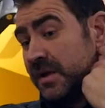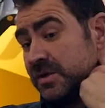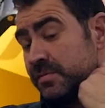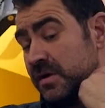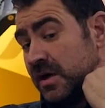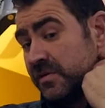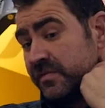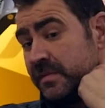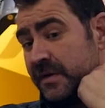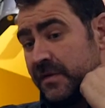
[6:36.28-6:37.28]
big inspiration
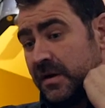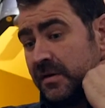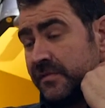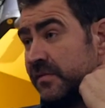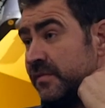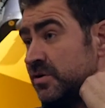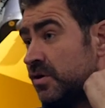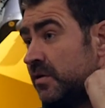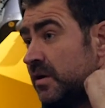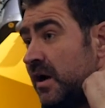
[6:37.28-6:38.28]
for me for
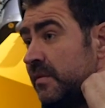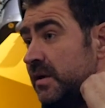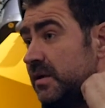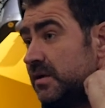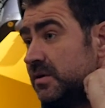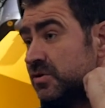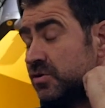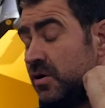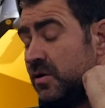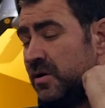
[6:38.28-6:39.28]
joining the army.
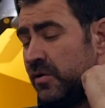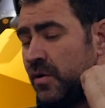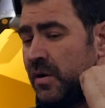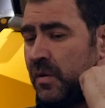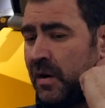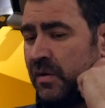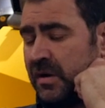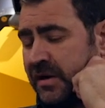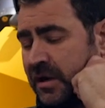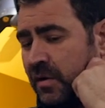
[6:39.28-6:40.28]
So although
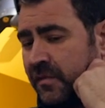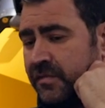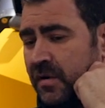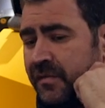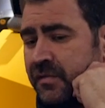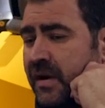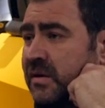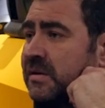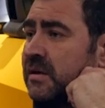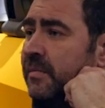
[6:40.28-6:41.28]
I did go off the
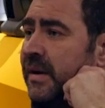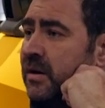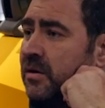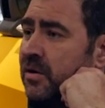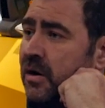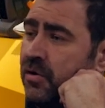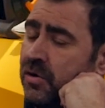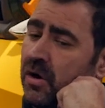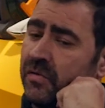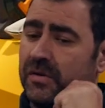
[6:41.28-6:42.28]
rails a little bit, and I could
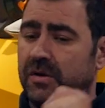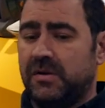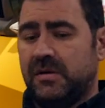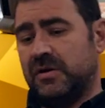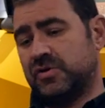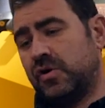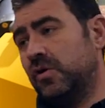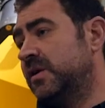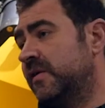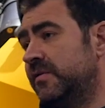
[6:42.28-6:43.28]
have gone in a
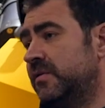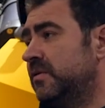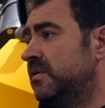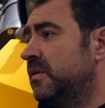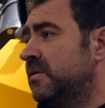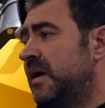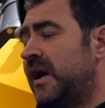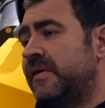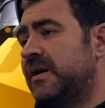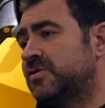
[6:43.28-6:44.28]
totally different
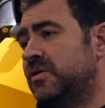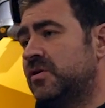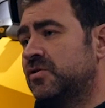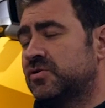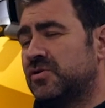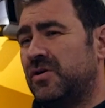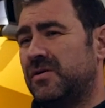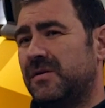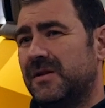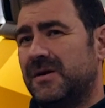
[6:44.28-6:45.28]
direction, I just thought,